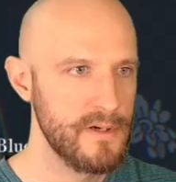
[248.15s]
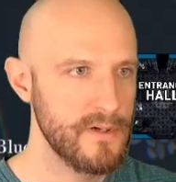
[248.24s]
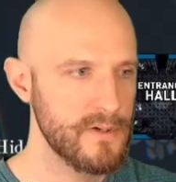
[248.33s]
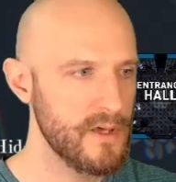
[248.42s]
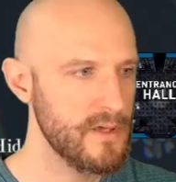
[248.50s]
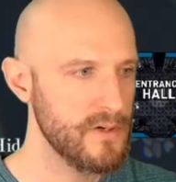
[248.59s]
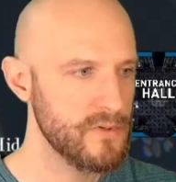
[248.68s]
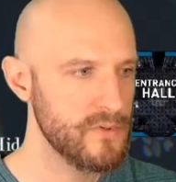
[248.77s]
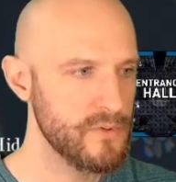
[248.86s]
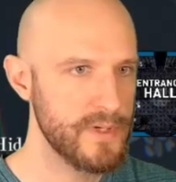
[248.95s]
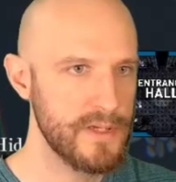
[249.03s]
Okay, a
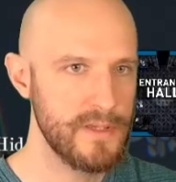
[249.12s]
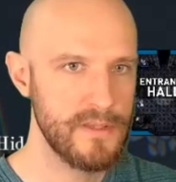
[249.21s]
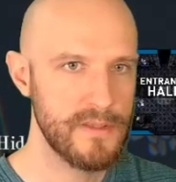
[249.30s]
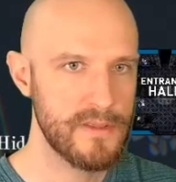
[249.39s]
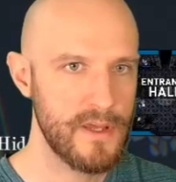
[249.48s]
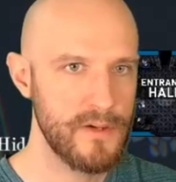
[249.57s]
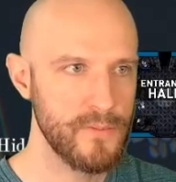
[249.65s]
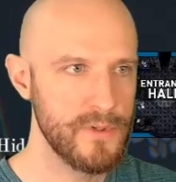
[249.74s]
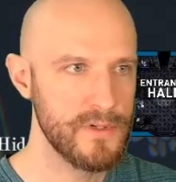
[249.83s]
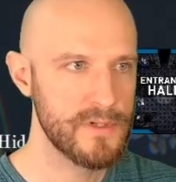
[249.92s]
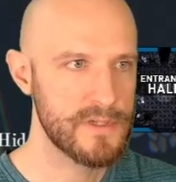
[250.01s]
hallway. That
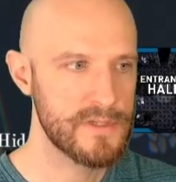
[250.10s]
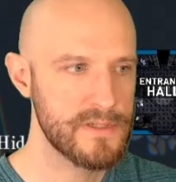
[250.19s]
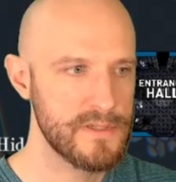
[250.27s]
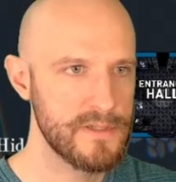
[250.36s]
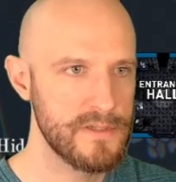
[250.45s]
works.